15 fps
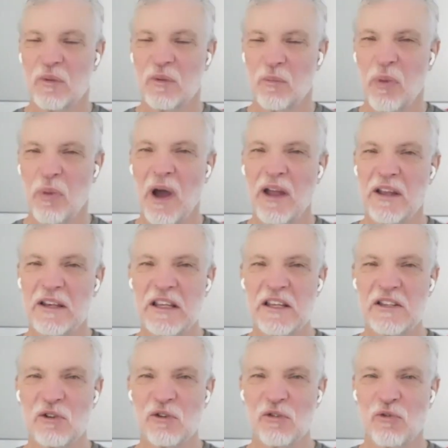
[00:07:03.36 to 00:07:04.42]
buy a
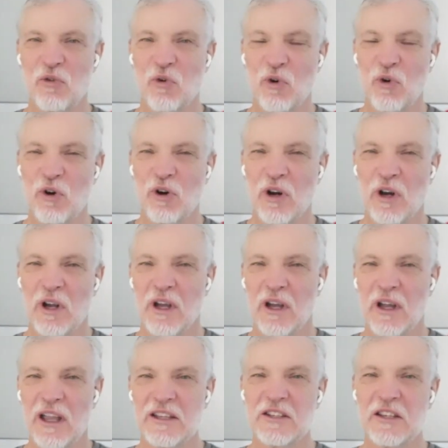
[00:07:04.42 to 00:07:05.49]
diesel for
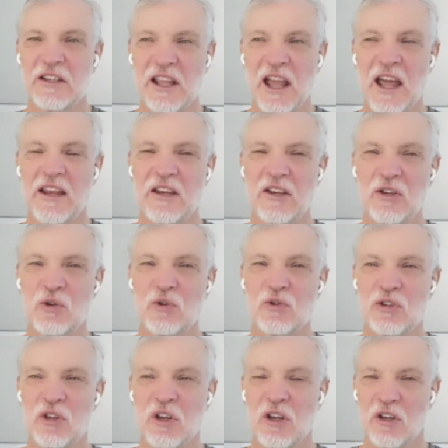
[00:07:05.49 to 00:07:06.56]
its intended
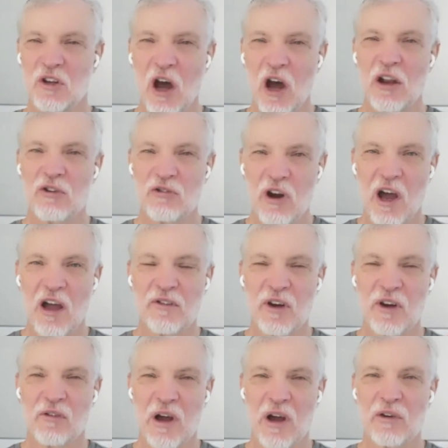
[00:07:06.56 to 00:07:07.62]
use. Not driving
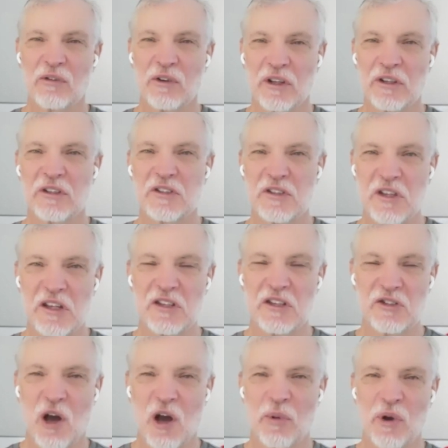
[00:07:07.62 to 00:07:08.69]
around in the city,
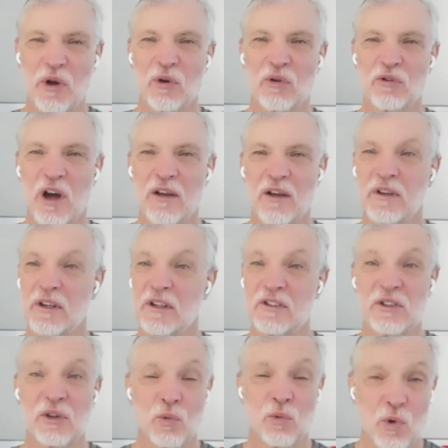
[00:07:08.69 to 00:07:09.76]
stop and go driving is
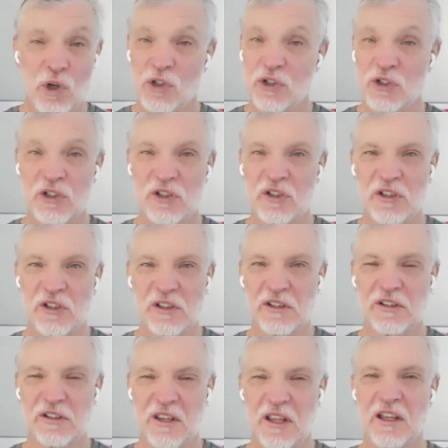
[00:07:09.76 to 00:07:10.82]
the worst
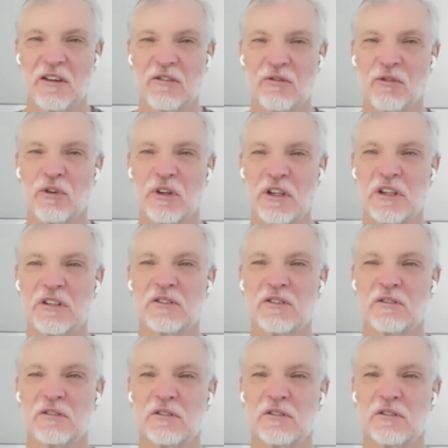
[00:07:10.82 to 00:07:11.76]
thing for a diesel.